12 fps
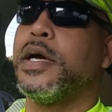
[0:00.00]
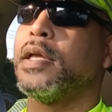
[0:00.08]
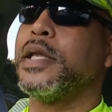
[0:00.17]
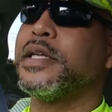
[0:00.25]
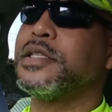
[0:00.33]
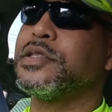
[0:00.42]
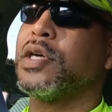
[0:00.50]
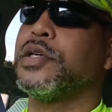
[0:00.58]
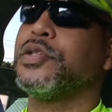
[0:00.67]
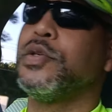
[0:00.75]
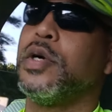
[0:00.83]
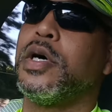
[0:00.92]
like to talk
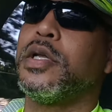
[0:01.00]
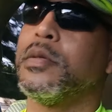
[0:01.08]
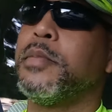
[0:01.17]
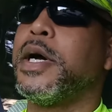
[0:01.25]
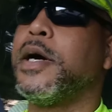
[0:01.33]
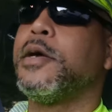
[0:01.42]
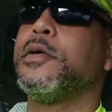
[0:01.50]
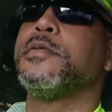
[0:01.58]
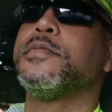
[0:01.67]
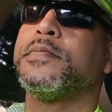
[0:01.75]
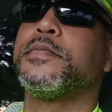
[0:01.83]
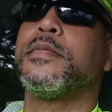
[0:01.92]
to you all about
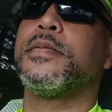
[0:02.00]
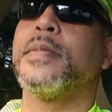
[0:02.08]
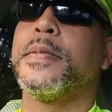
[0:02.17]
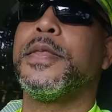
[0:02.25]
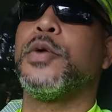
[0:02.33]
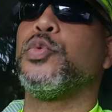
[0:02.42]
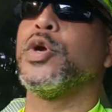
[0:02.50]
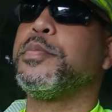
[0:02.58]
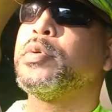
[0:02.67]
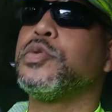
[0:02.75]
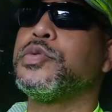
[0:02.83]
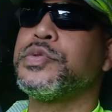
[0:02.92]
the
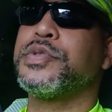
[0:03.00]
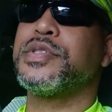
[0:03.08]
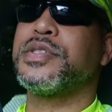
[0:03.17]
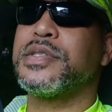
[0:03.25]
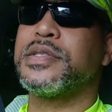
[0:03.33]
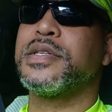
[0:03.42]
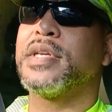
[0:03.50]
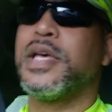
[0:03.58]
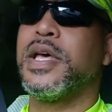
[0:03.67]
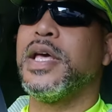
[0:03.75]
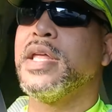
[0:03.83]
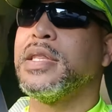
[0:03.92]
ripples
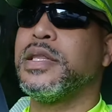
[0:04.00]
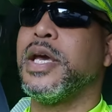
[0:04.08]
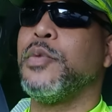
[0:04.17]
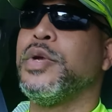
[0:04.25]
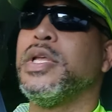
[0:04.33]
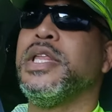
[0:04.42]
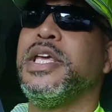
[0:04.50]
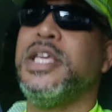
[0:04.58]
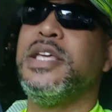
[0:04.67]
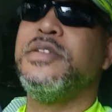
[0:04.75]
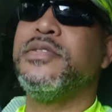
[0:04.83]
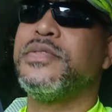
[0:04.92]
that we
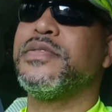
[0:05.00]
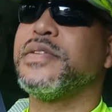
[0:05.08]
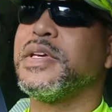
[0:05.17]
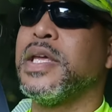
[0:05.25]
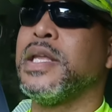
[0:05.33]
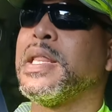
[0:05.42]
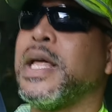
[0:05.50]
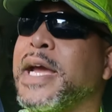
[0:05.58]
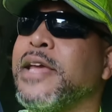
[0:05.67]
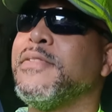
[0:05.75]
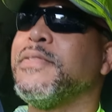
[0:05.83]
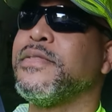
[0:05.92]
leave in
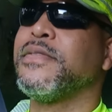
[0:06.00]
life